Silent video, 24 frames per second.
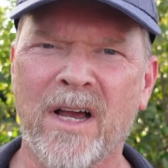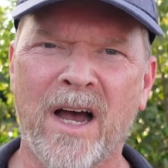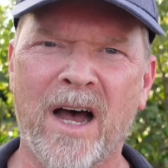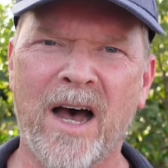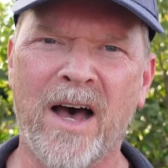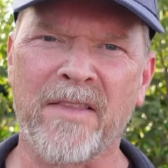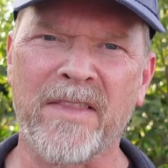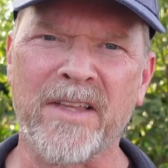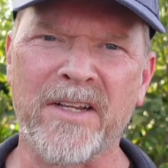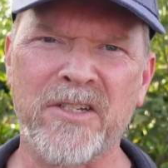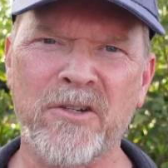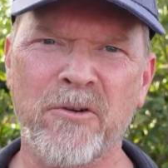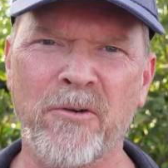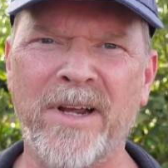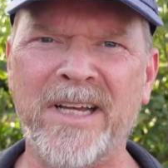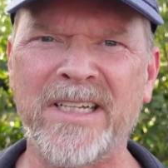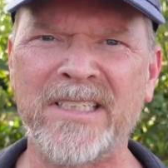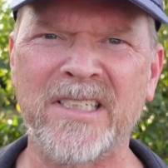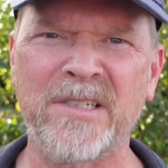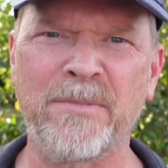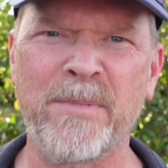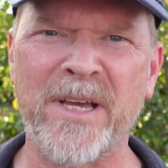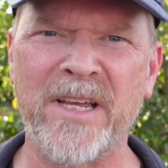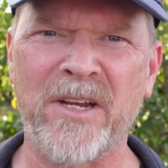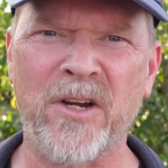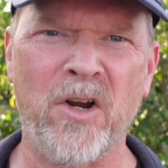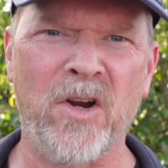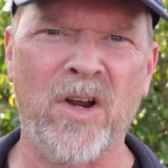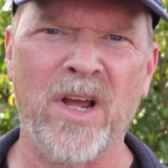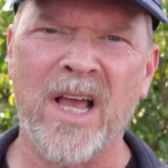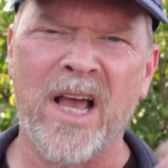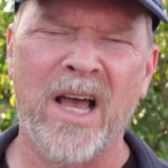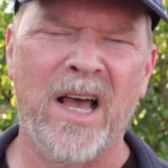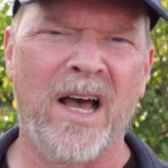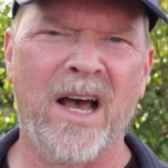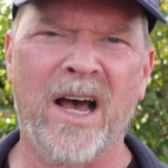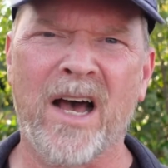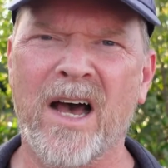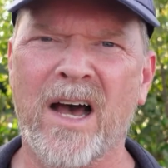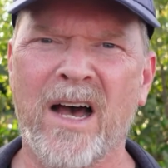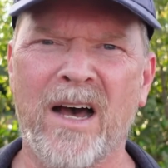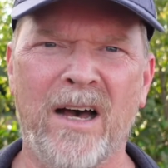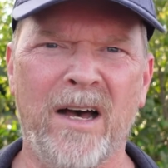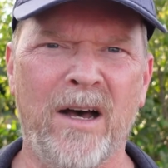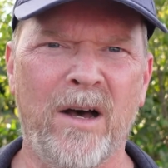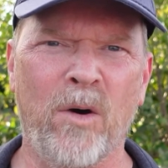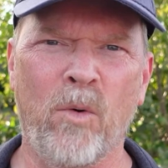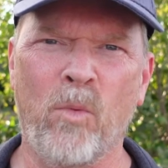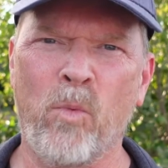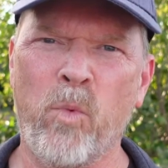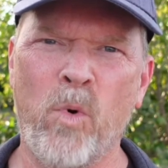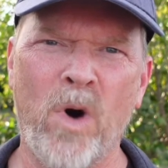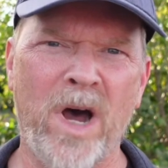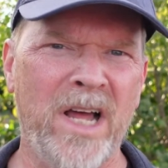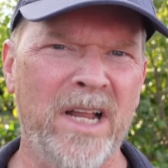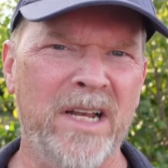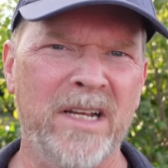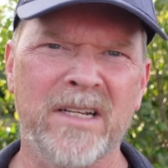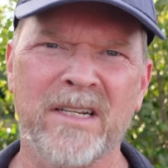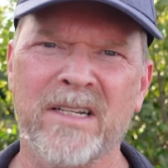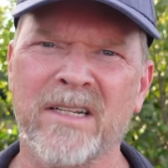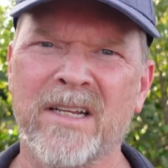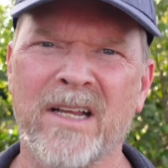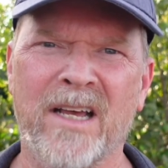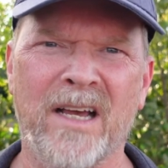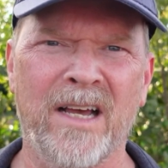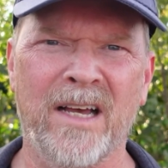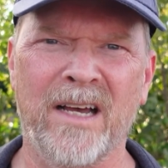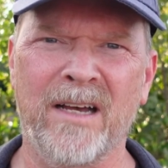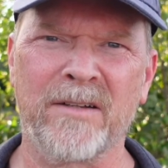On the transmitter, one